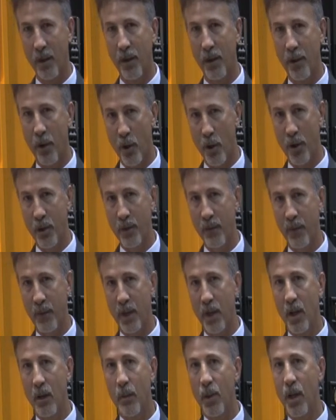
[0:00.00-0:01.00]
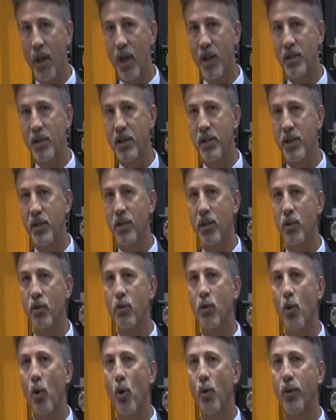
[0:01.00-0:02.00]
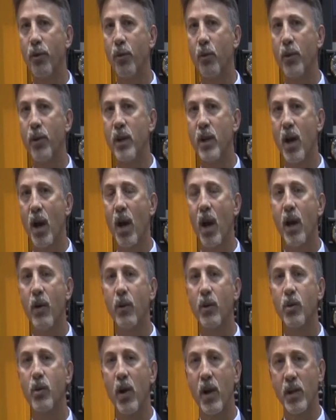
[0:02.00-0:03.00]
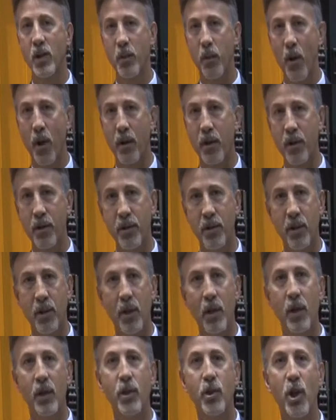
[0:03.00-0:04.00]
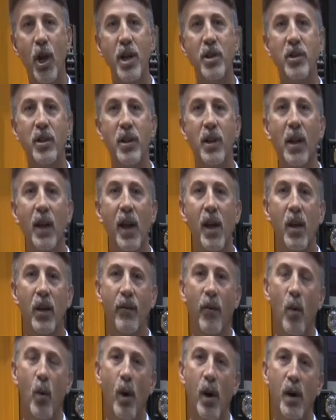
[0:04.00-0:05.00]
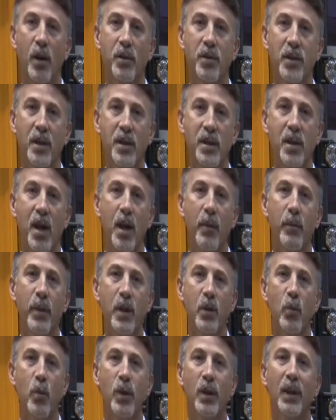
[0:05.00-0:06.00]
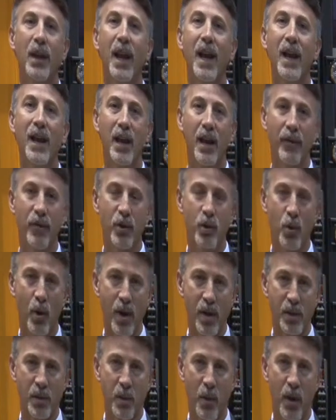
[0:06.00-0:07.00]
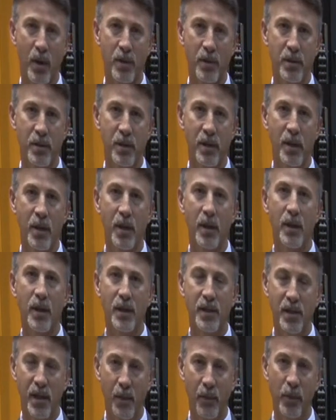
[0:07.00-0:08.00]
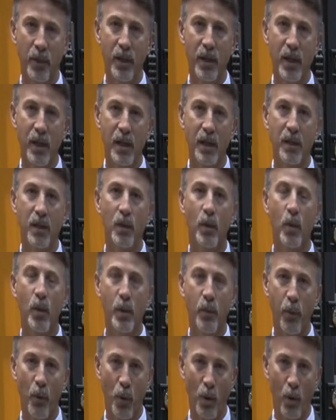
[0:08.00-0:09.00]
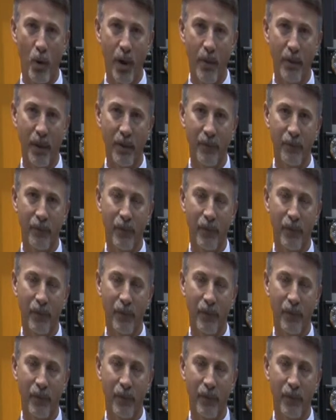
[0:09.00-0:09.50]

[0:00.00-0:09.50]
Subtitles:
Third, because this is controlled through the Jungheinrich transponders, changing the layout of a warehouse does not mean relaying of the transponders, they simply need reprogramming.